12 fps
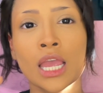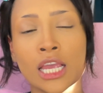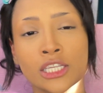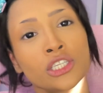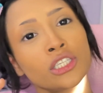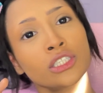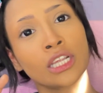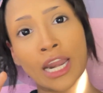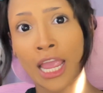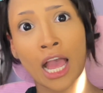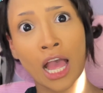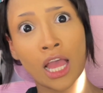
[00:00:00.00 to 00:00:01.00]

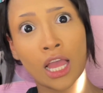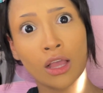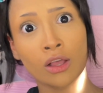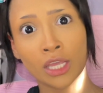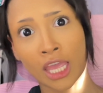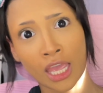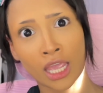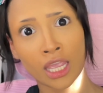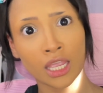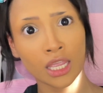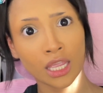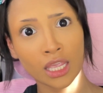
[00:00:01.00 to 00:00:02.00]
Estrella, okay?
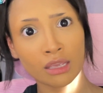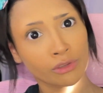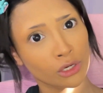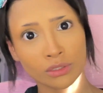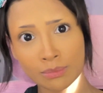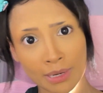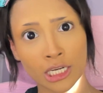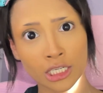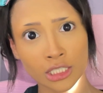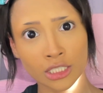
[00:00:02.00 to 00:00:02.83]
If you know Spanish.